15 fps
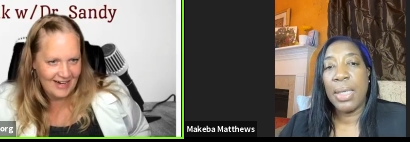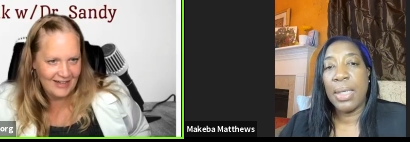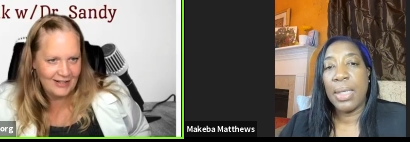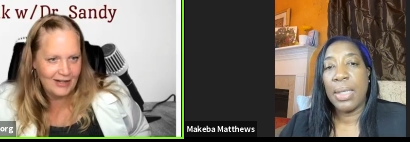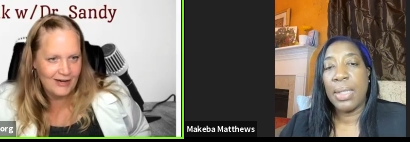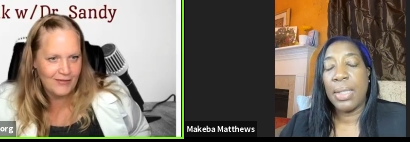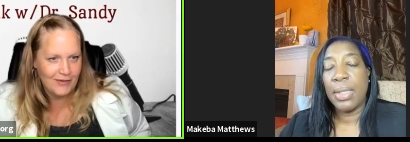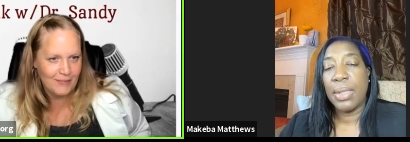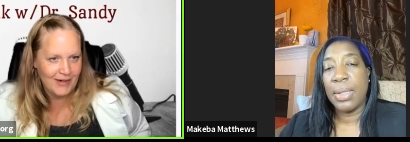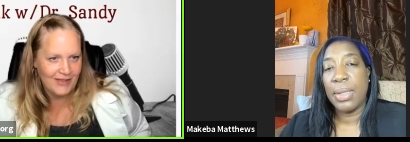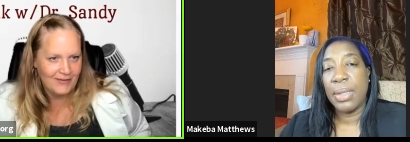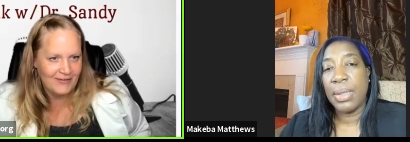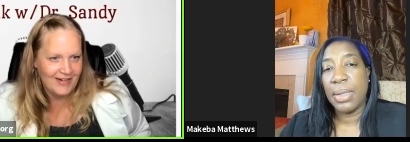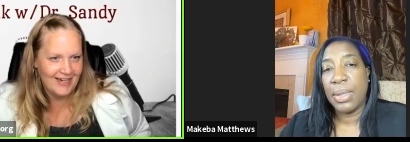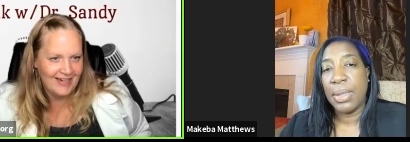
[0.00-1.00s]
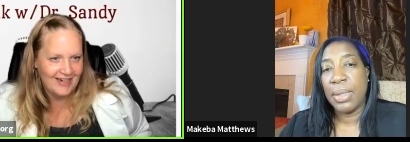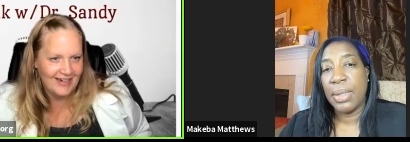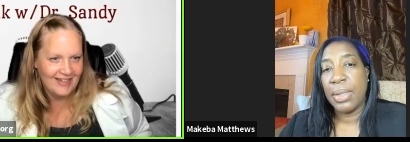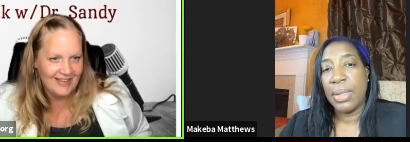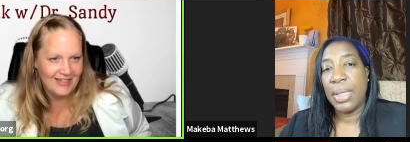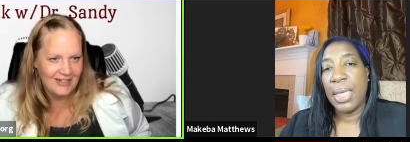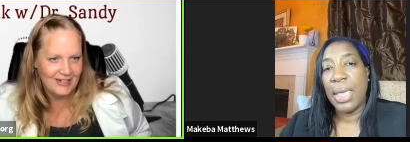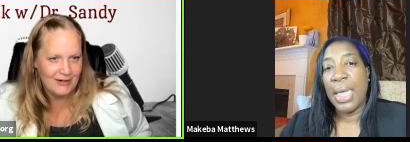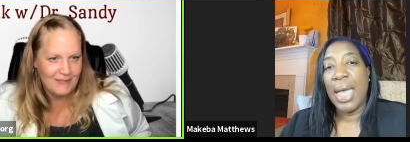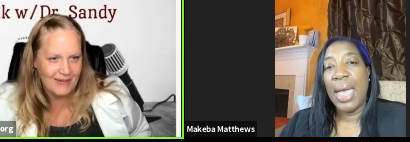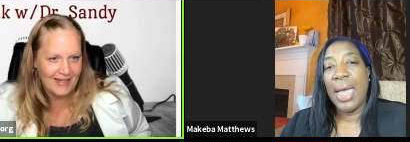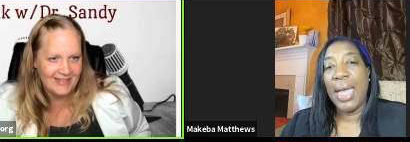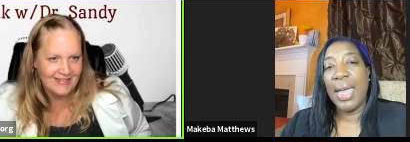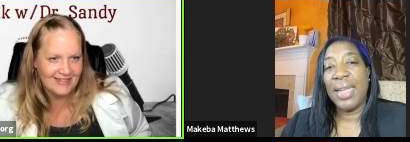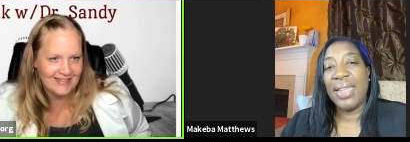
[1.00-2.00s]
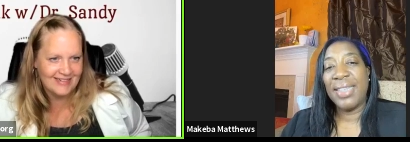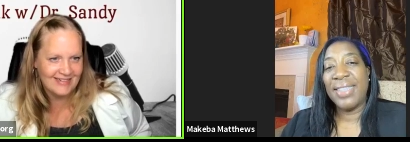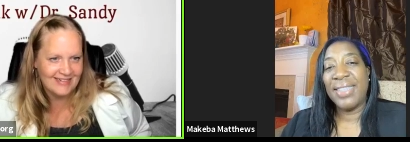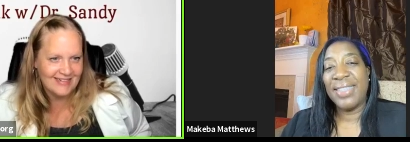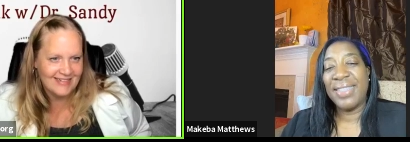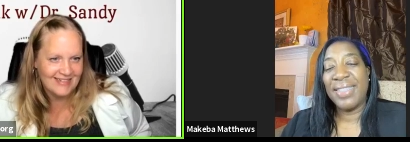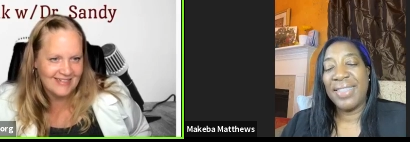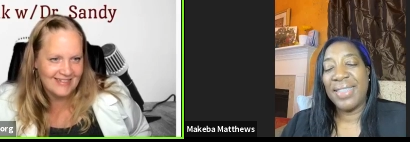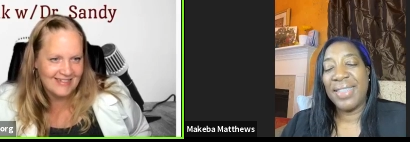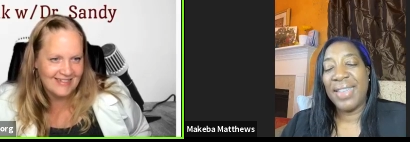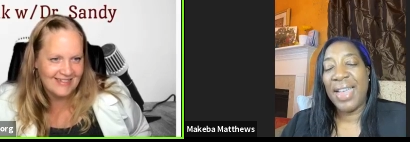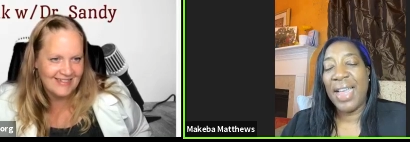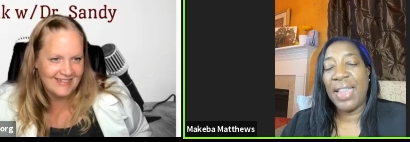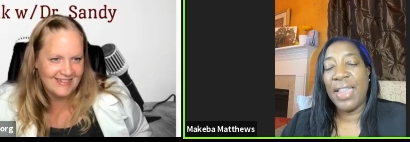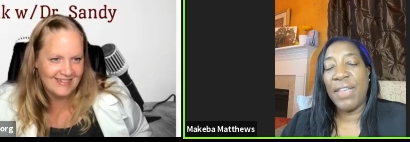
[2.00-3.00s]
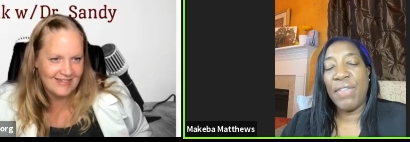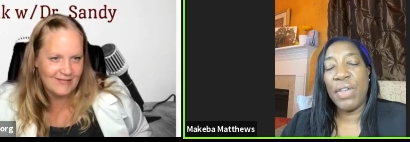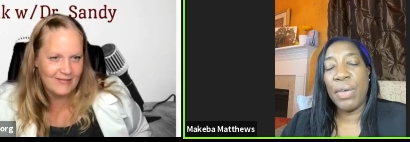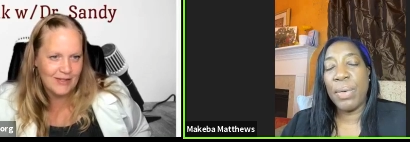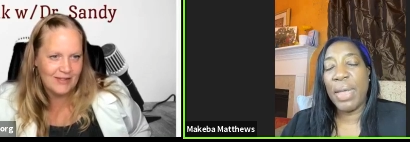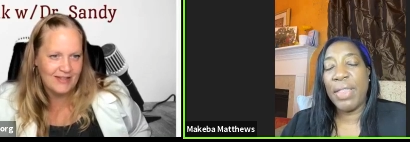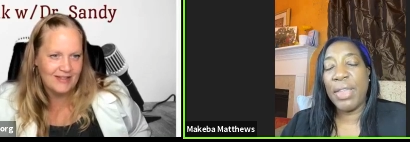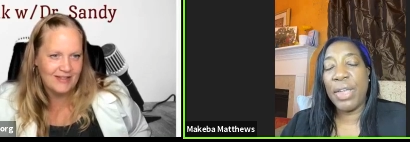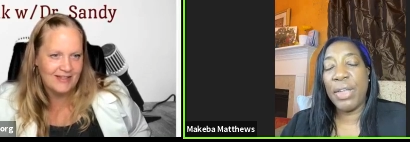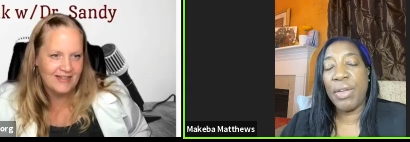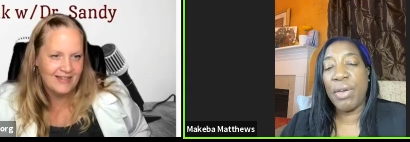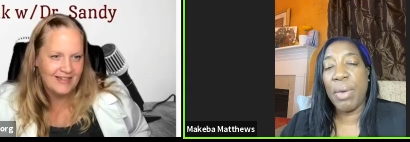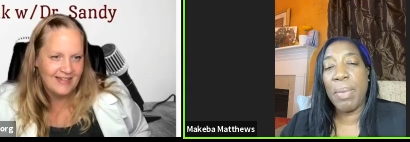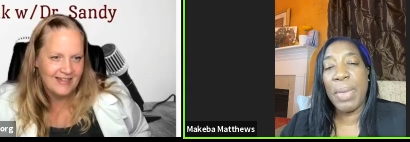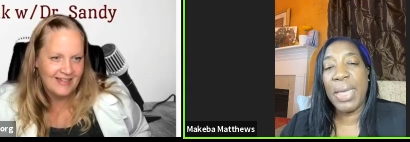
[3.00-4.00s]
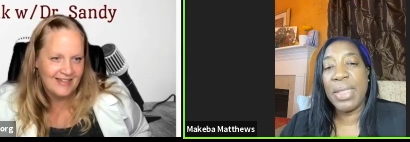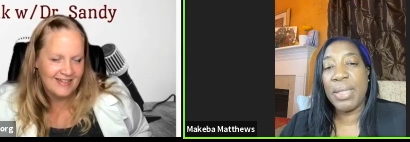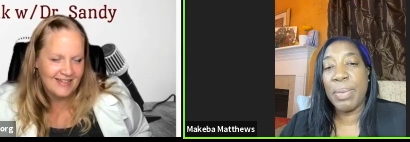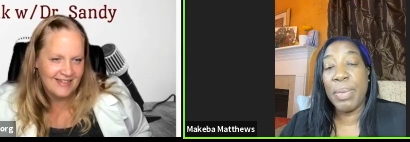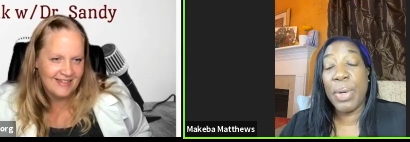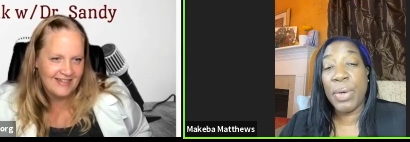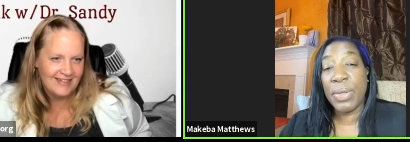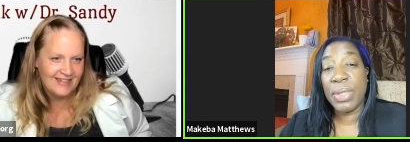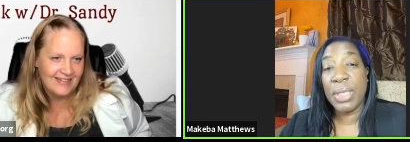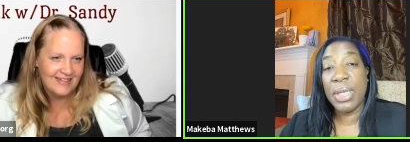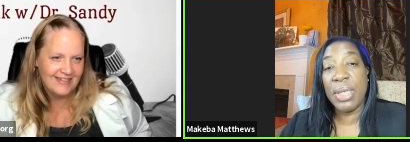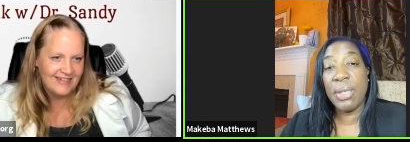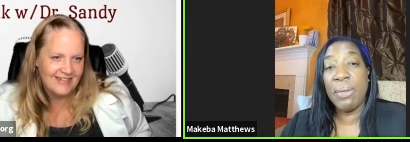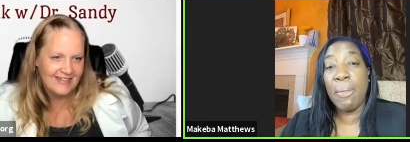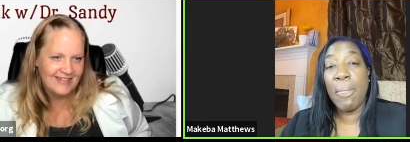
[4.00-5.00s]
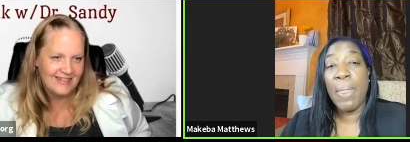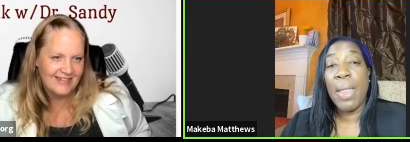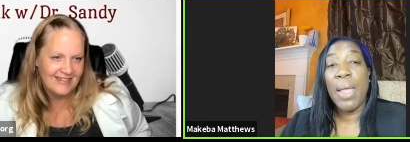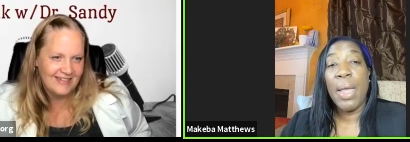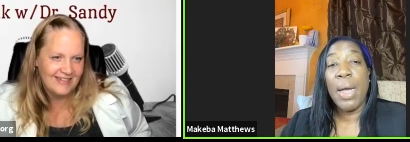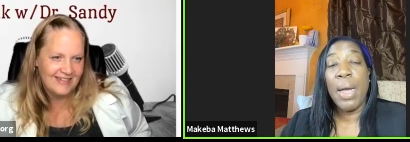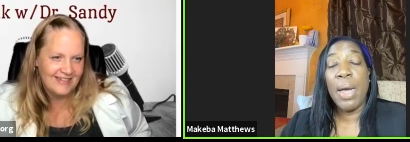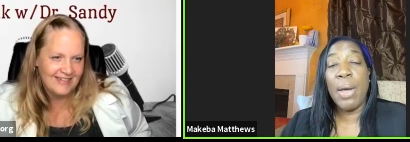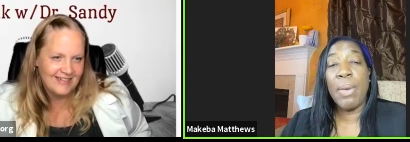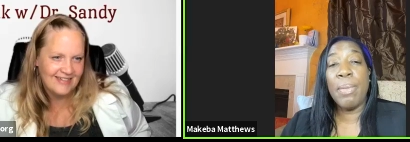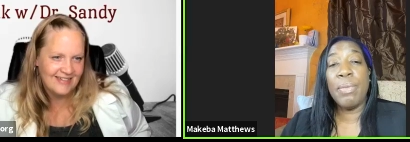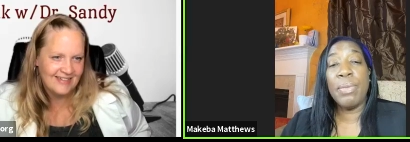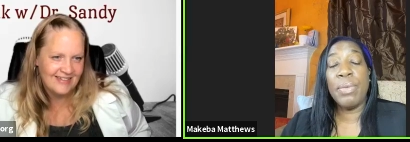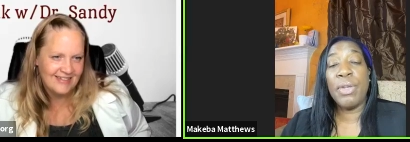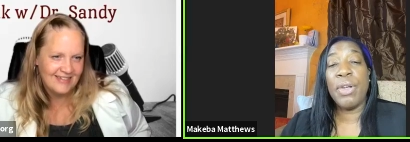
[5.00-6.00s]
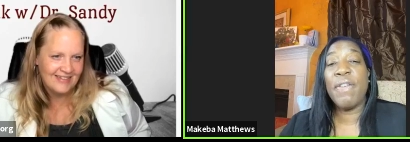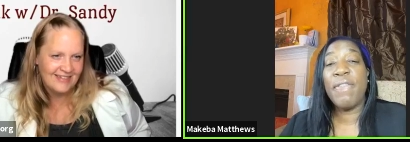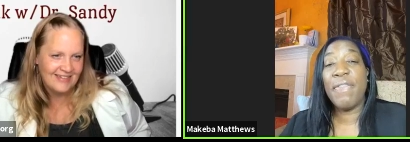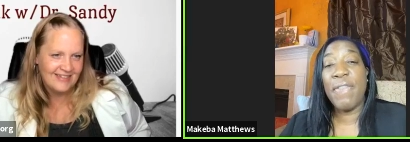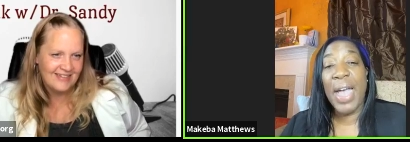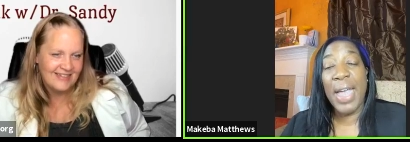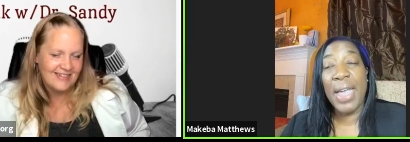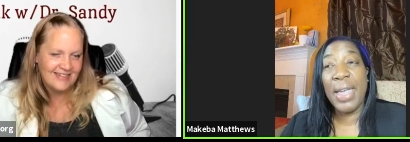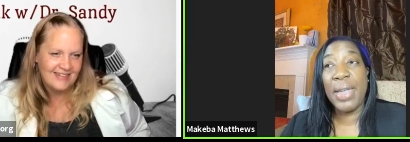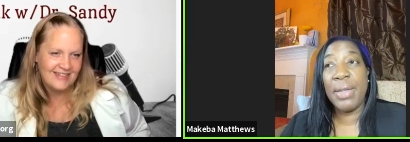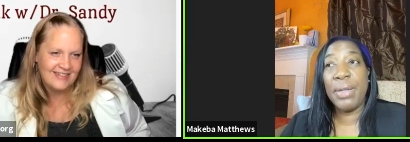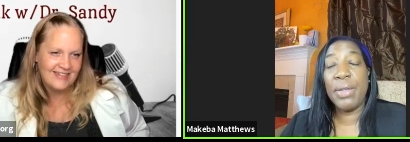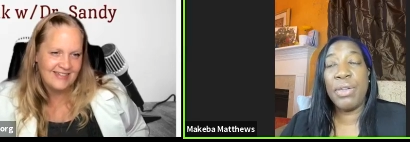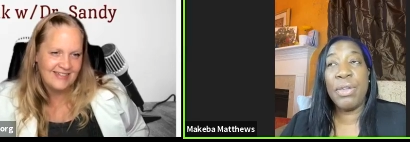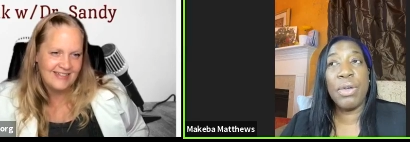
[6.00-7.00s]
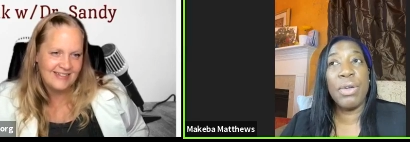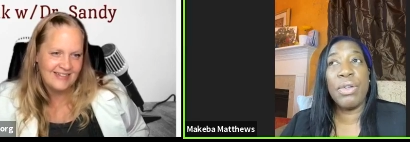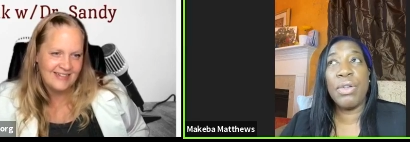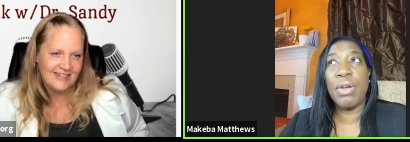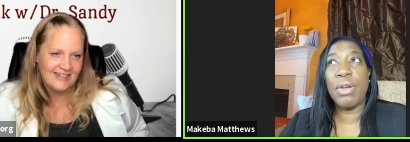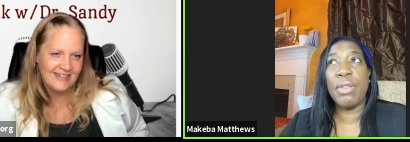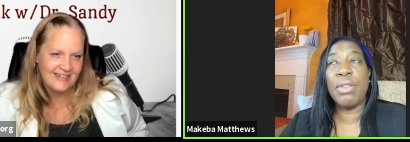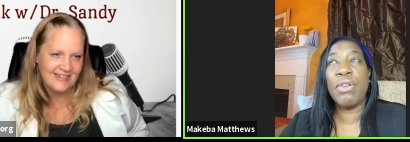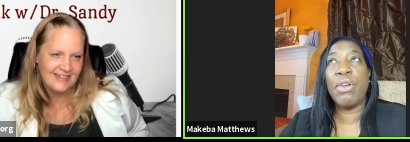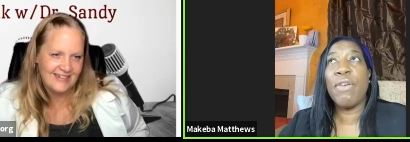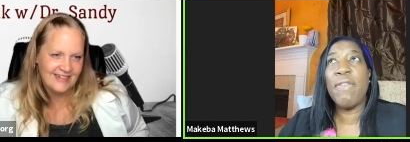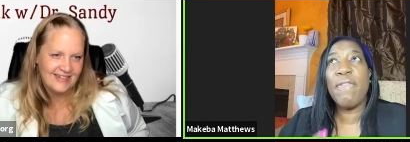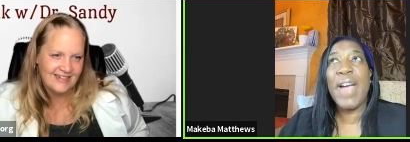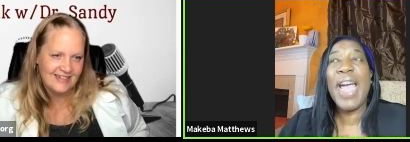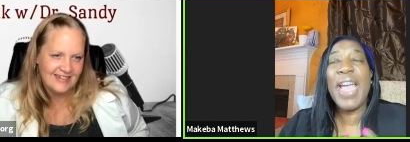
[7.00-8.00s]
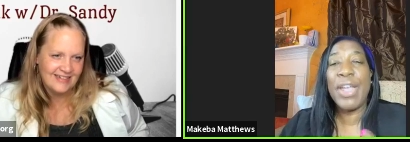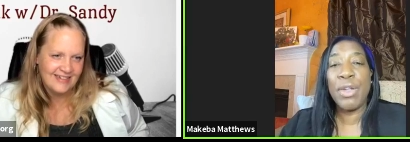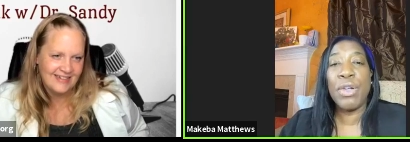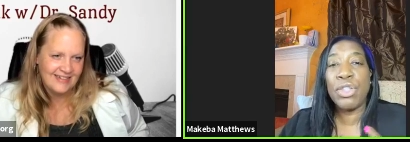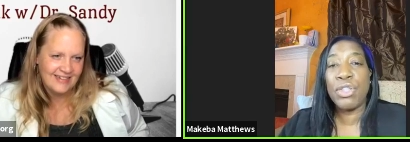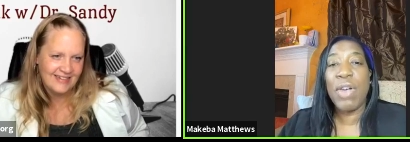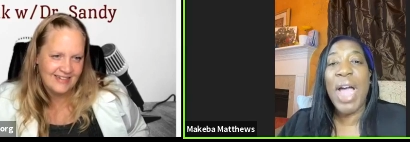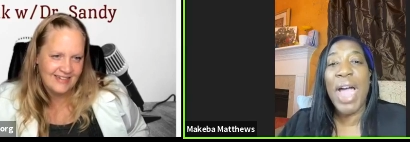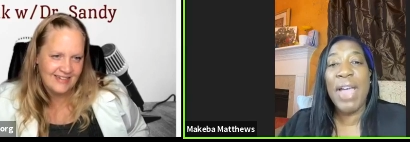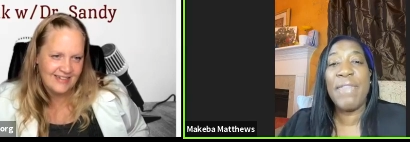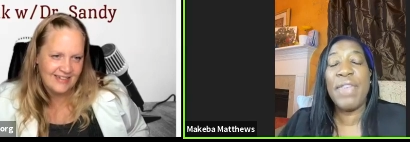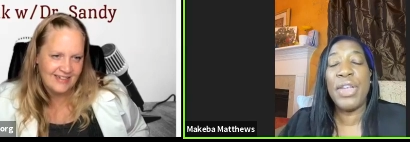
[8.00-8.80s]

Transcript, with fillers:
Speaker 1: I love you by the way. I think you're amazing.
Speaker 2: I love you. I think you're an amazing person um, your fight, your your your fight, your drive